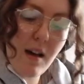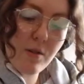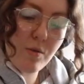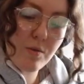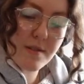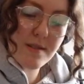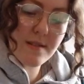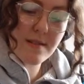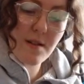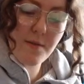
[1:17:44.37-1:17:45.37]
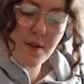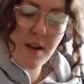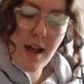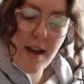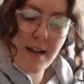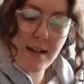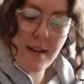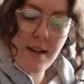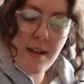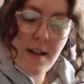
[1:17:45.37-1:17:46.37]
courses and stuff online
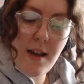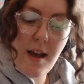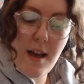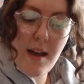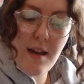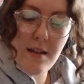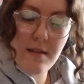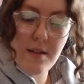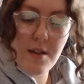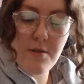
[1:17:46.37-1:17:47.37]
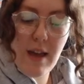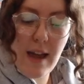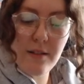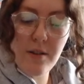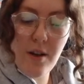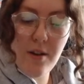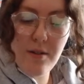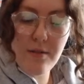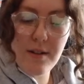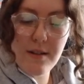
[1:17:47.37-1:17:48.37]
that you can
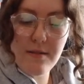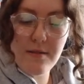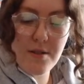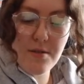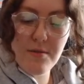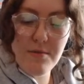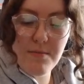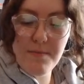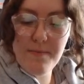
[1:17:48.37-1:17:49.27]
go and do,